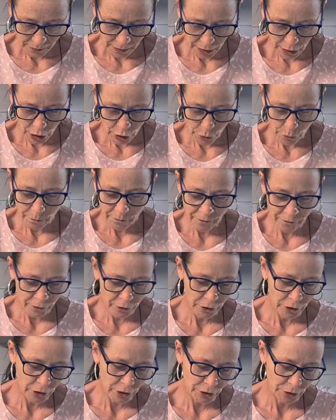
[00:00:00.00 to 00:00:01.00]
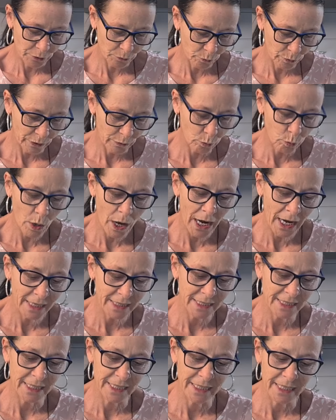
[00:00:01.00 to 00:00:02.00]
globe fern with
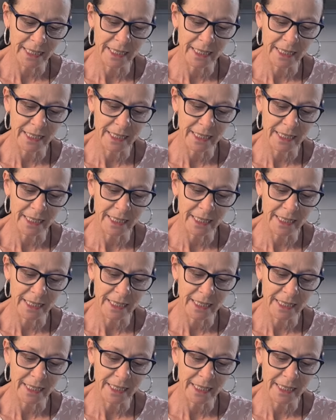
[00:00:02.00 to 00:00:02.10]
white in